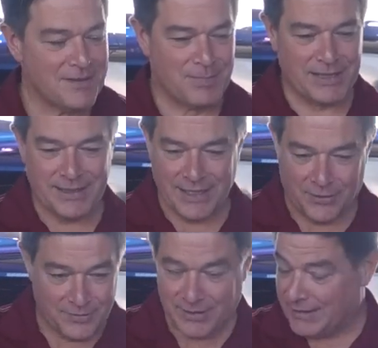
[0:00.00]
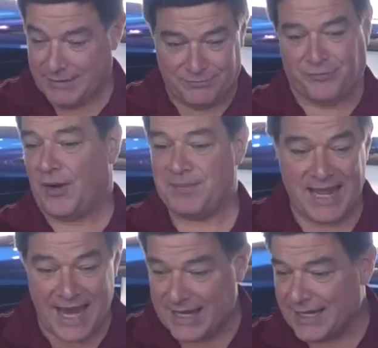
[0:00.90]
But, you know, from the
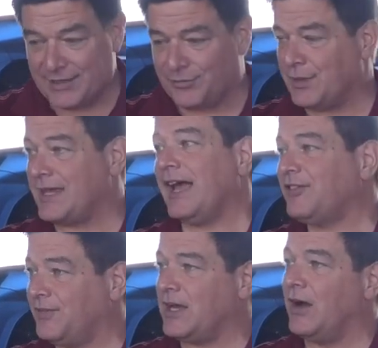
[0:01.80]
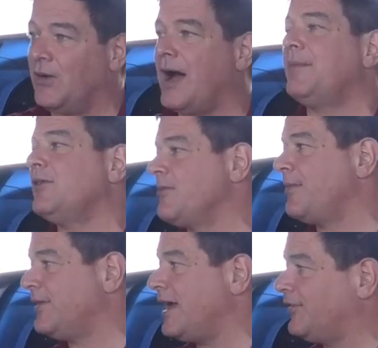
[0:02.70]
80s with the SVO, how many
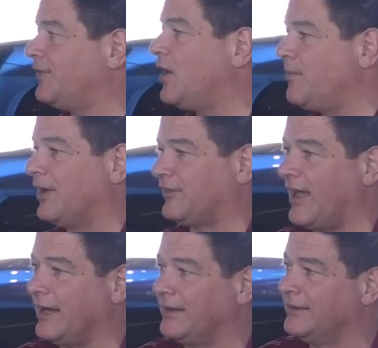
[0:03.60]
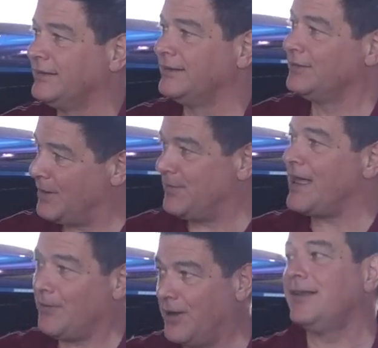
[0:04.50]
remember the SVO Mustang? Remember
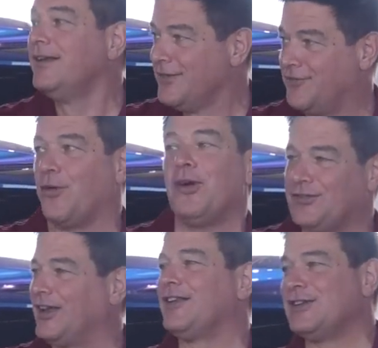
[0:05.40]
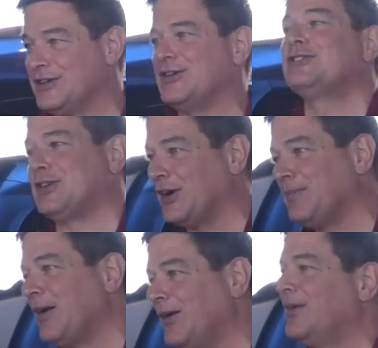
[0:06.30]
that one? 4-cylinder,
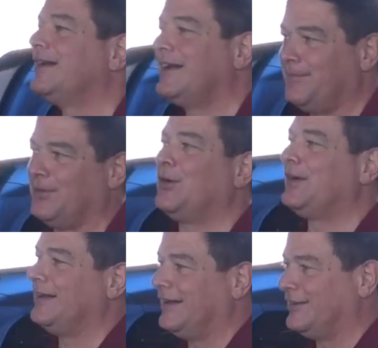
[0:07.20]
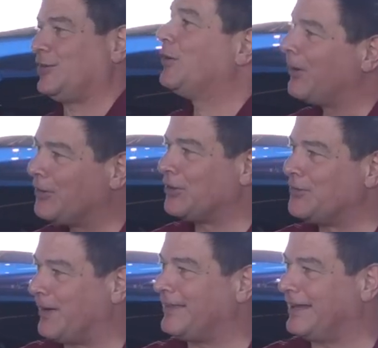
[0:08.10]
turbo, ended up going into the turbo
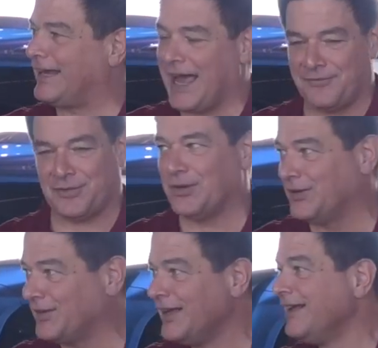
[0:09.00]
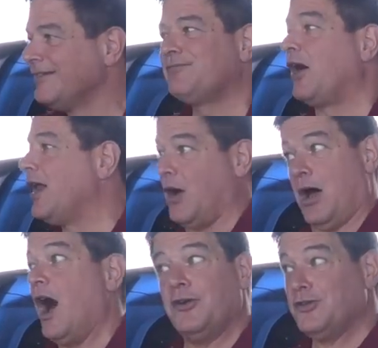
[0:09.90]
coupe, I think, afterwards. Fun,
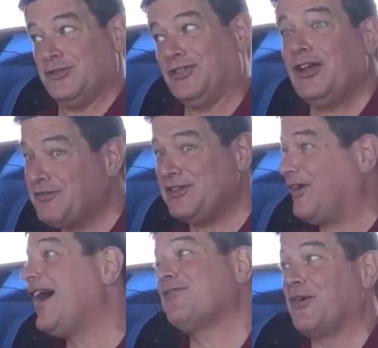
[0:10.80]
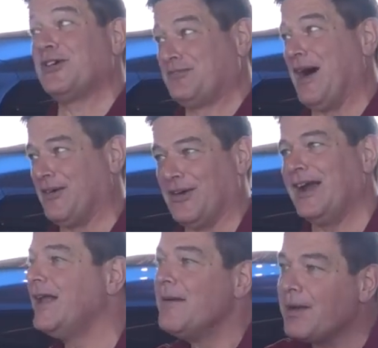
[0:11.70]
175 horsepower,
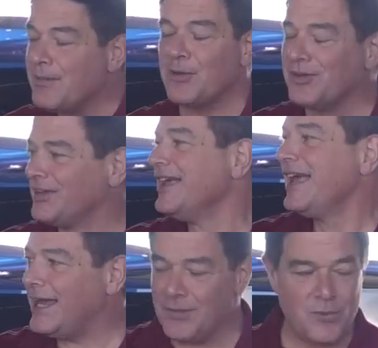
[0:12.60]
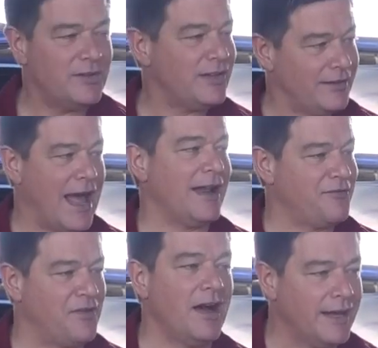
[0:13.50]
right? I mean, it was a lot of
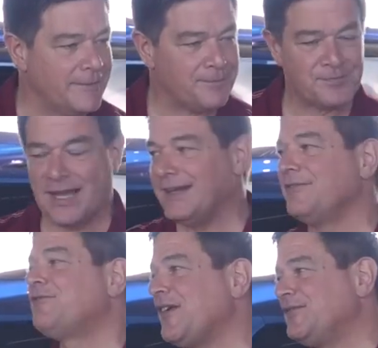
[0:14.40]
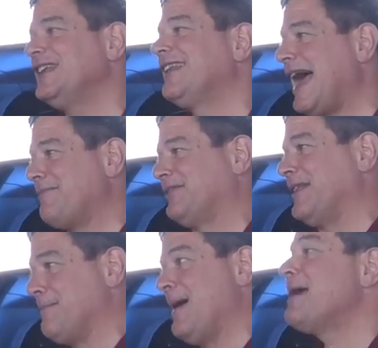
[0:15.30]
fun. I did 50 laps in
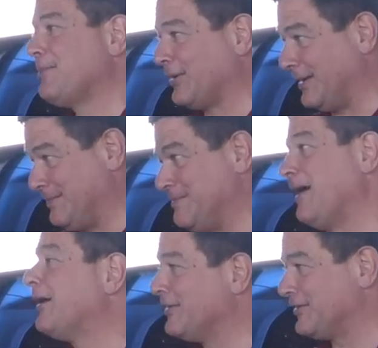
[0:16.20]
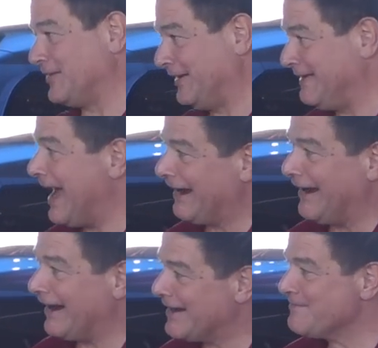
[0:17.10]
a paperclip in Martinsville in that
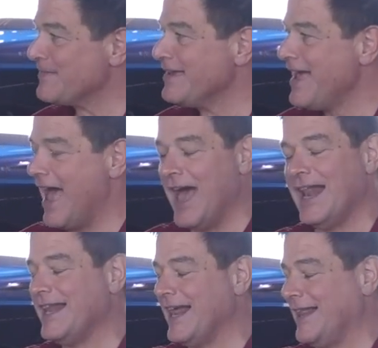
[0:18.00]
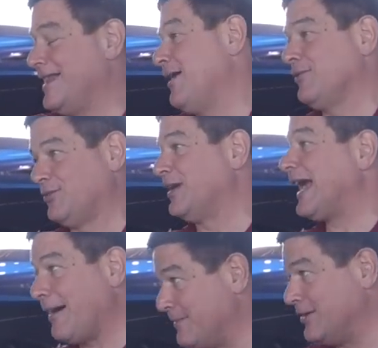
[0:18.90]
car. And that was what
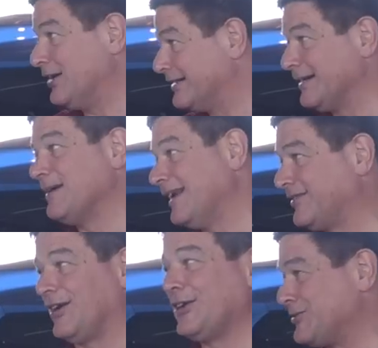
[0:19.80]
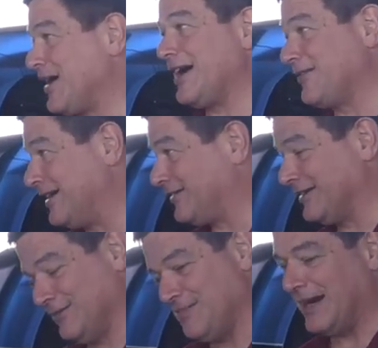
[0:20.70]
got me hooked. I mean, I'd started drag
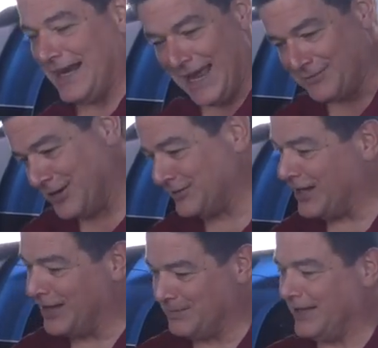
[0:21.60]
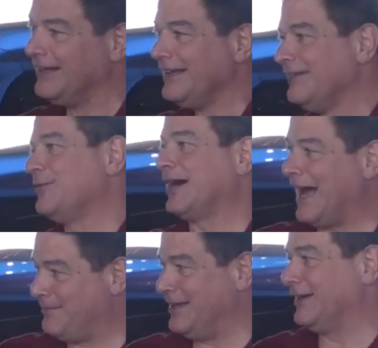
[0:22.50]
racing with my dad when I was young, but what
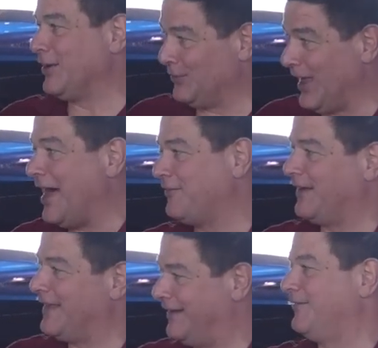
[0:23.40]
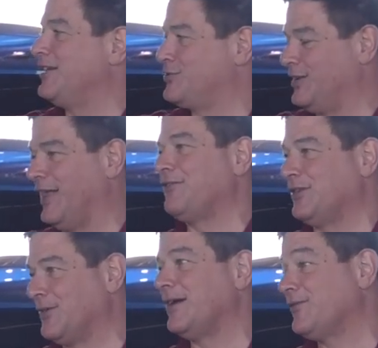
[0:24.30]
got me to go left and then eventually left
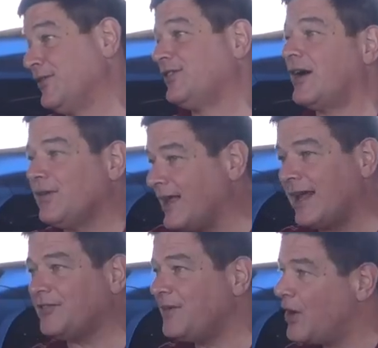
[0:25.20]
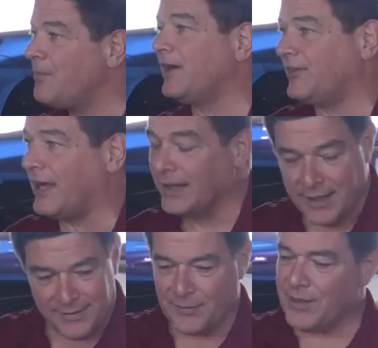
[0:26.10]
and right, first car with that SVO Mustang.
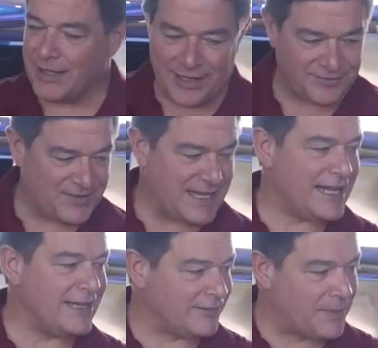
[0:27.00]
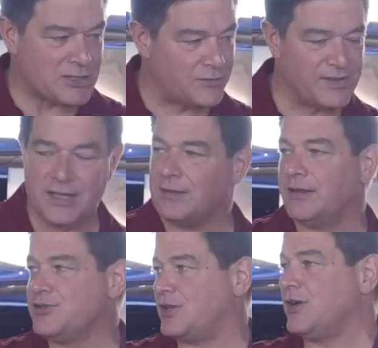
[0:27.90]
Then we had SVE, Special Vehicle
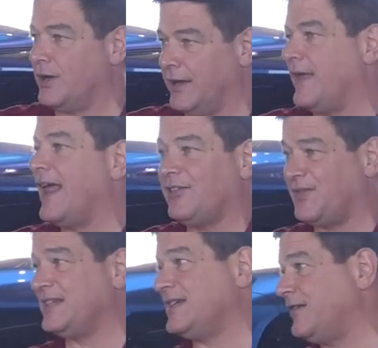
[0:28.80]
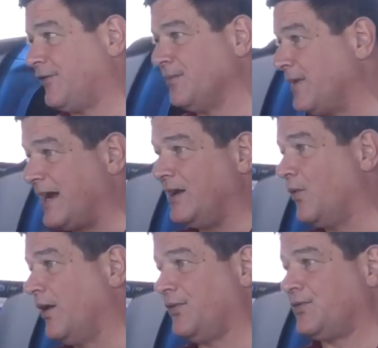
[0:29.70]
Engineering, and then SVT from
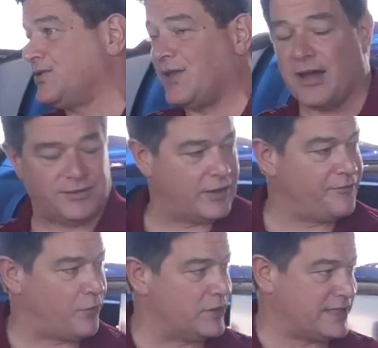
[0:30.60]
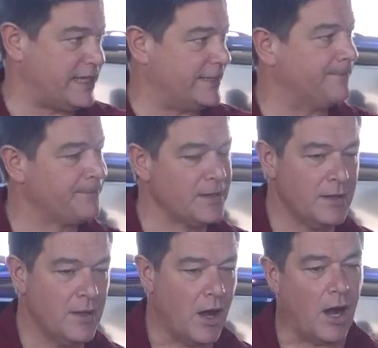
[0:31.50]
91 through 2014.
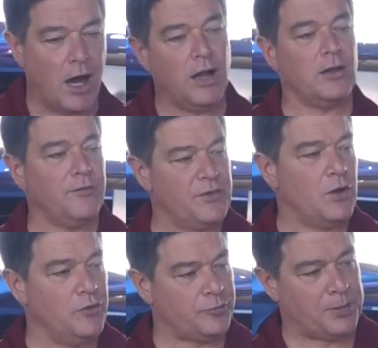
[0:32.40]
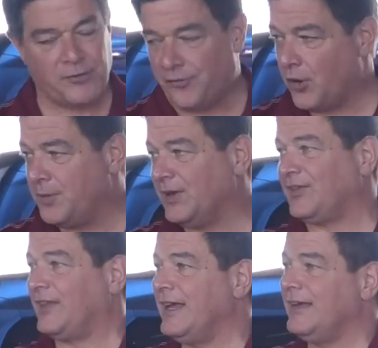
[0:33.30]
All of those performance
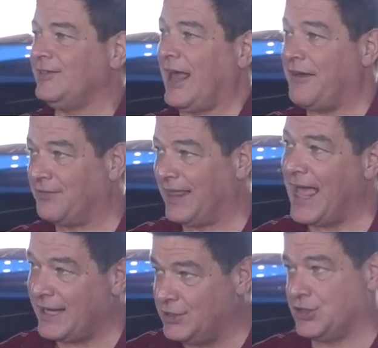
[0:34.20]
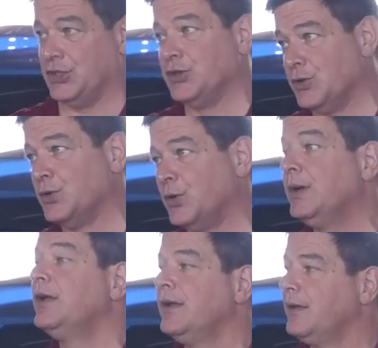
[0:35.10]
things have led to
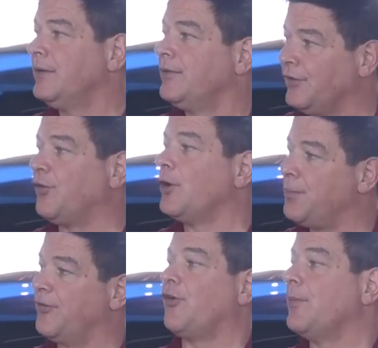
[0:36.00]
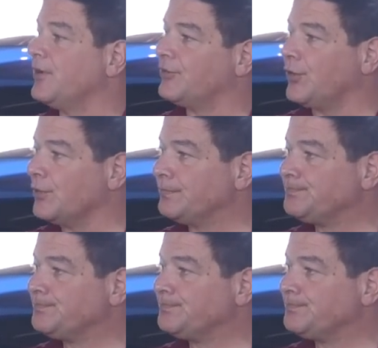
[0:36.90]
the Ford Performance Group.